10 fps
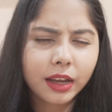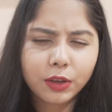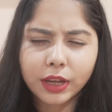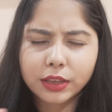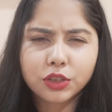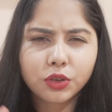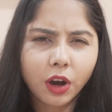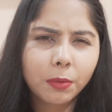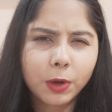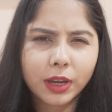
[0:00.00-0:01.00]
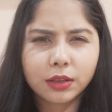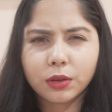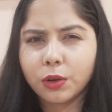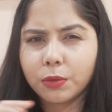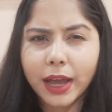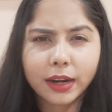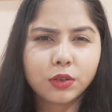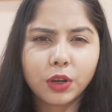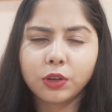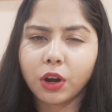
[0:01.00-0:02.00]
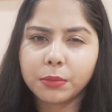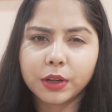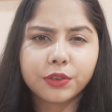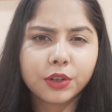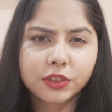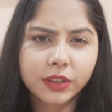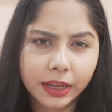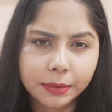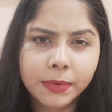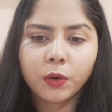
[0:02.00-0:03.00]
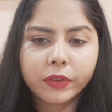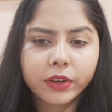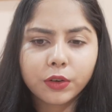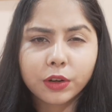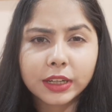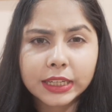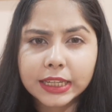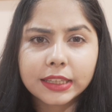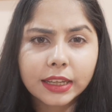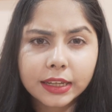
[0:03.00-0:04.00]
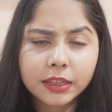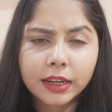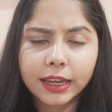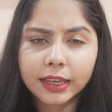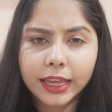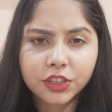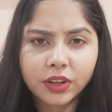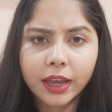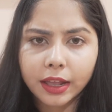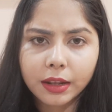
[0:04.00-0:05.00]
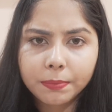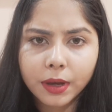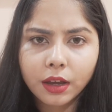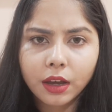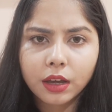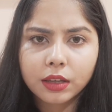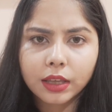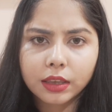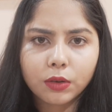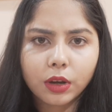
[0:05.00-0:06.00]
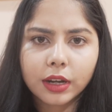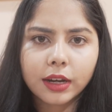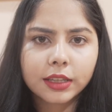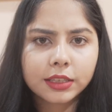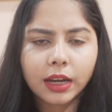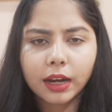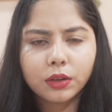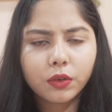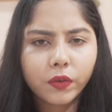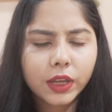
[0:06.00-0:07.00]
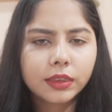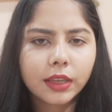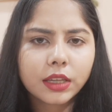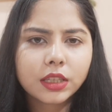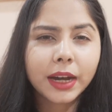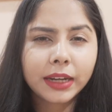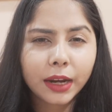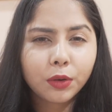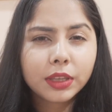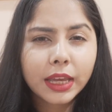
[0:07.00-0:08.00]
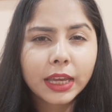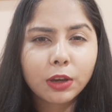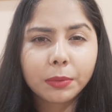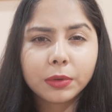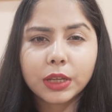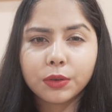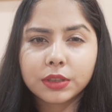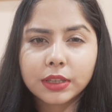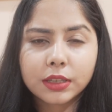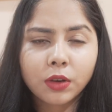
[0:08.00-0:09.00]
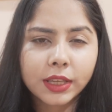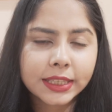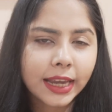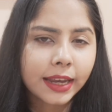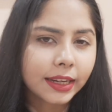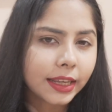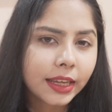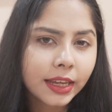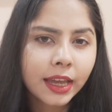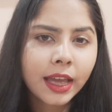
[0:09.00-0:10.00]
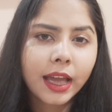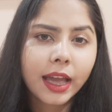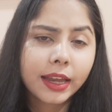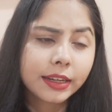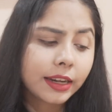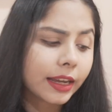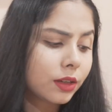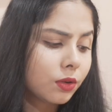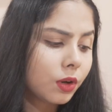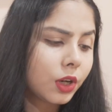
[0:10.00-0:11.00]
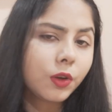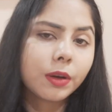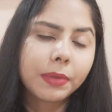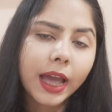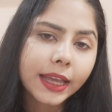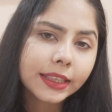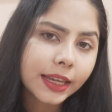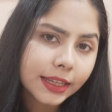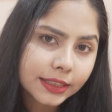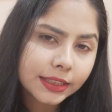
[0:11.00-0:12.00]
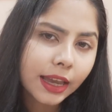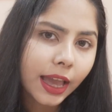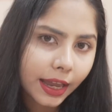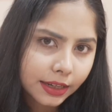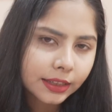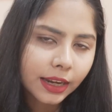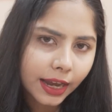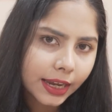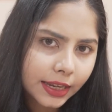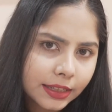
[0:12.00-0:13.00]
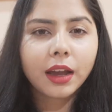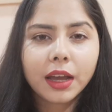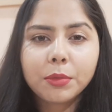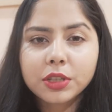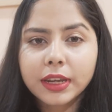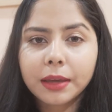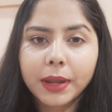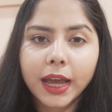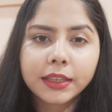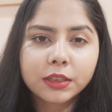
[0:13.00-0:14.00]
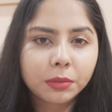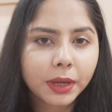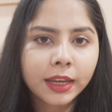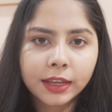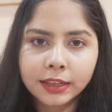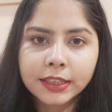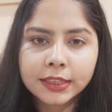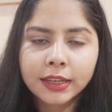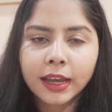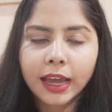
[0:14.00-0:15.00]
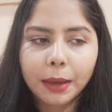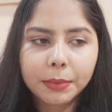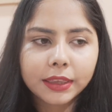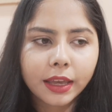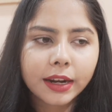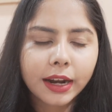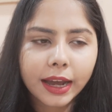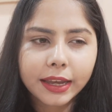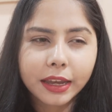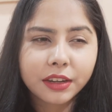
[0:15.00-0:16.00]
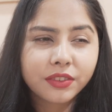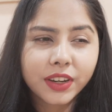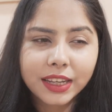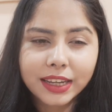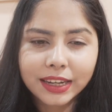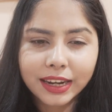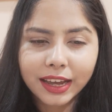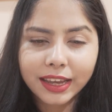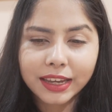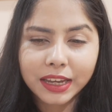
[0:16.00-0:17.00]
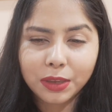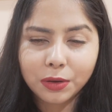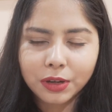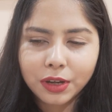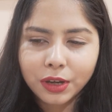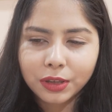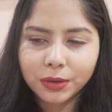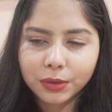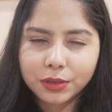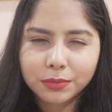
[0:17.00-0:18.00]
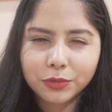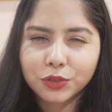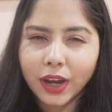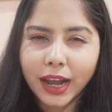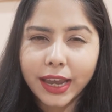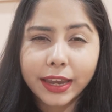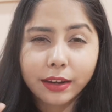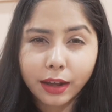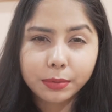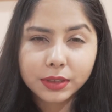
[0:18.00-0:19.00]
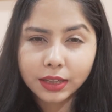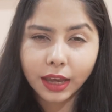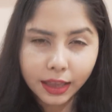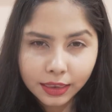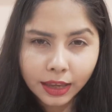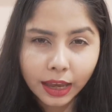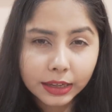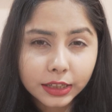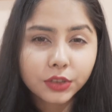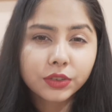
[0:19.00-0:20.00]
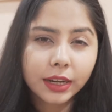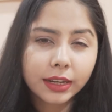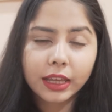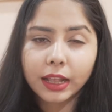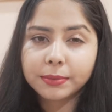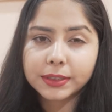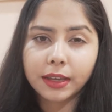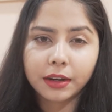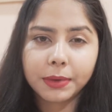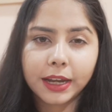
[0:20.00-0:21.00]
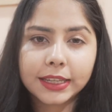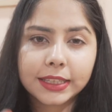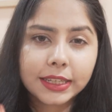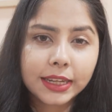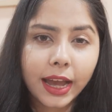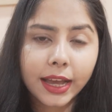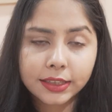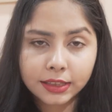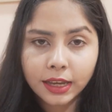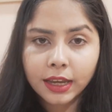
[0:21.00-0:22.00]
you can stop, you can go back to your normal foot cream. Whenever you're gonna need it, like extra help, then you're gonna start with this. But I don't think you have to use this constantly. And like I told you, you apply this at night. I mostly apply this on my heels. I mean, there I get very, like, you know, those dry, rough skin, and it really helps there because it has